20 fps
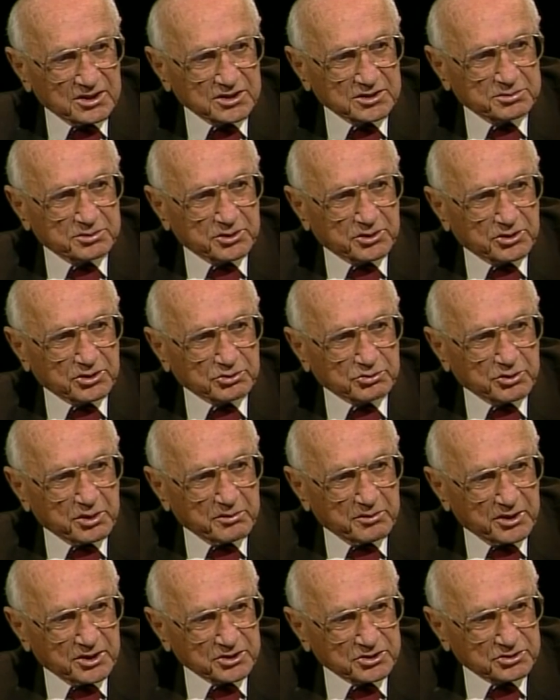is because
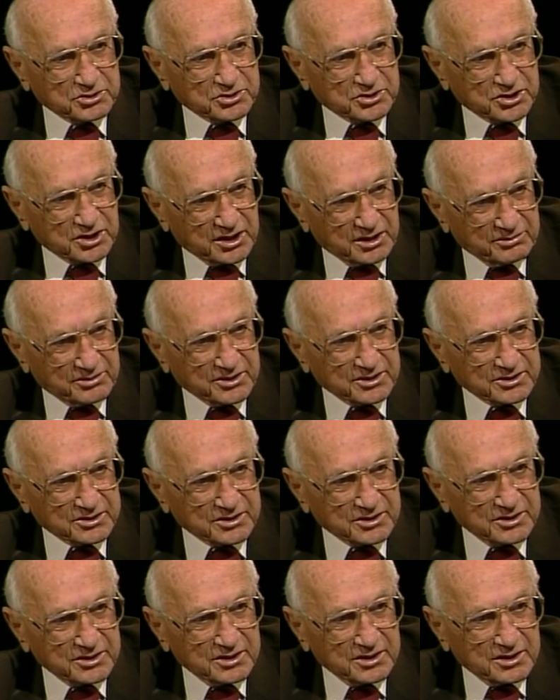we measure
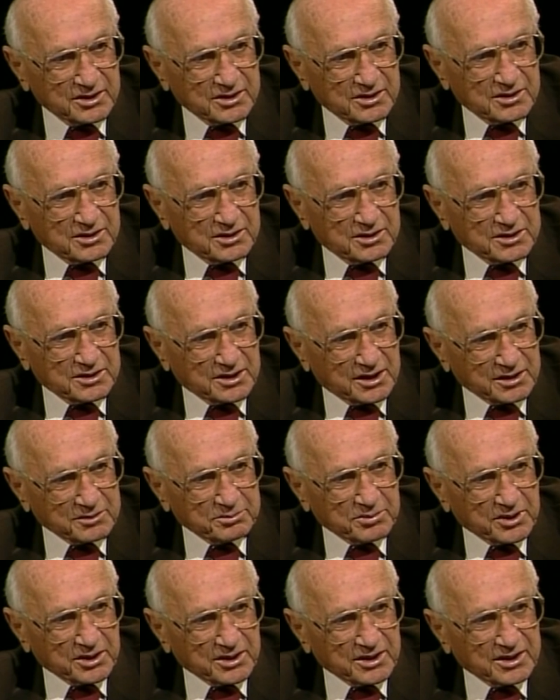savings
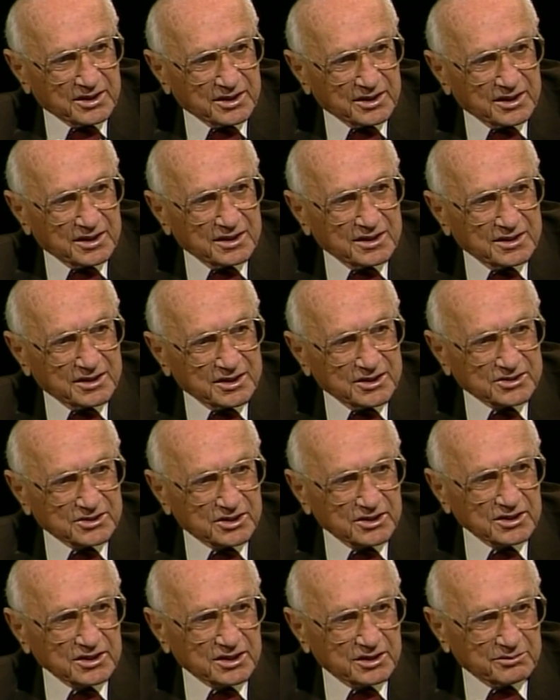not by
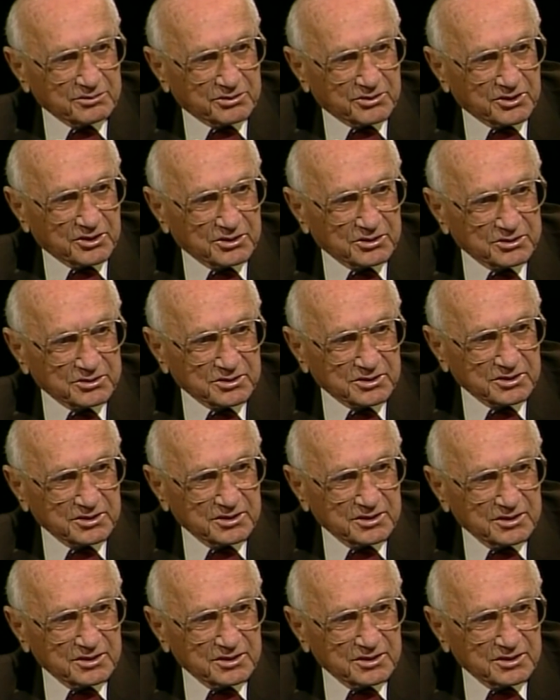these income flows.